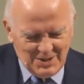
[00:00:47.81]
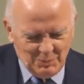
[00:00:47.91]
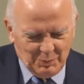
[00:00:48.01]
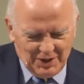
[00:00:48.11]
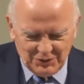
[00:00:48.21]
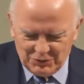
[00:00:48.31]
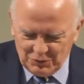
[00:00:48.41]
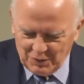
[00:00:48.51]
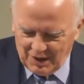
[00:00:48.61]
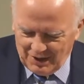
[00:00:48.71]
but
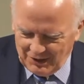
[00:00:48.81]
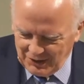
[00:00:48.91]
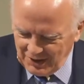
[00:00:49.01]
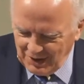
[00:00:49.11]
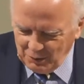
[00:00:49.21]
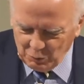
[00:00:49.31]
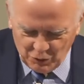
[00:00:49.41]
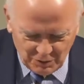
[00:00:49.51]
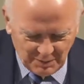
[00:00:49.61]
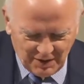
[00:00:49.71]
you are a
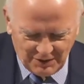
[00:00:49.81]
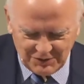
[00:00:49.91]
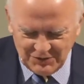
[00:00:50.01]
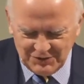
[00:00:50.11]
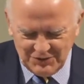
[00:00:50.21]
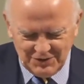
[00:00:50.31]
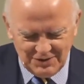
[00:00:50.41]
warm-hearted,